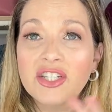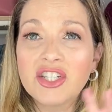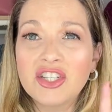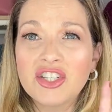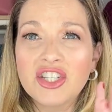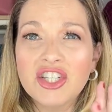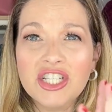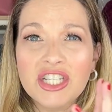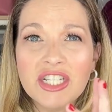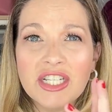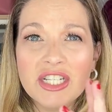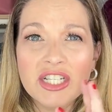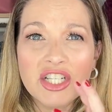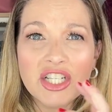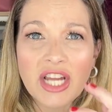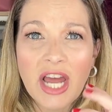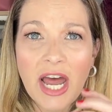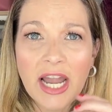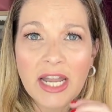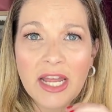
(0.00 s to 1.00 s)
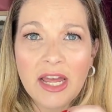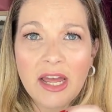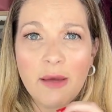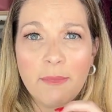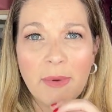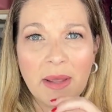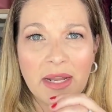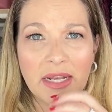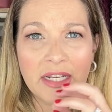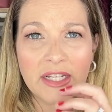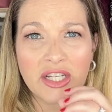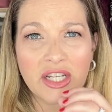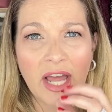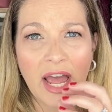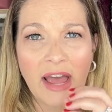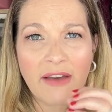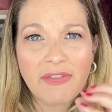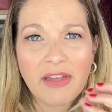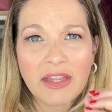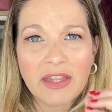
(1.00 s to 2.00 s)
to just shine up and
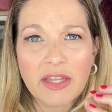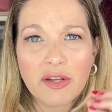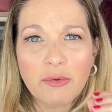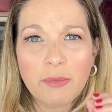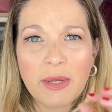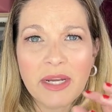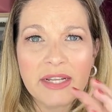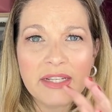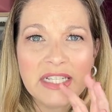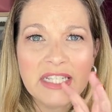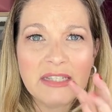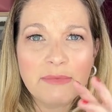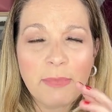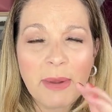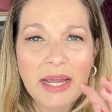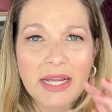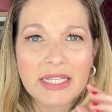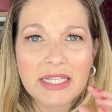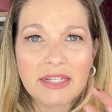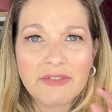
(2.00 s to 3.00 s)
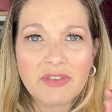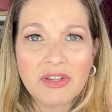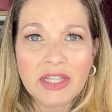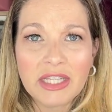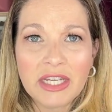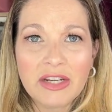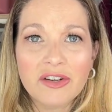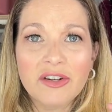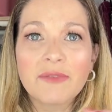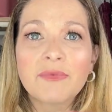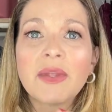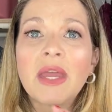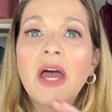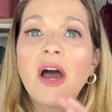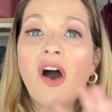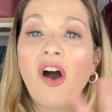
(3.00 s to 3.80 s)
have that little bit of specks of glitter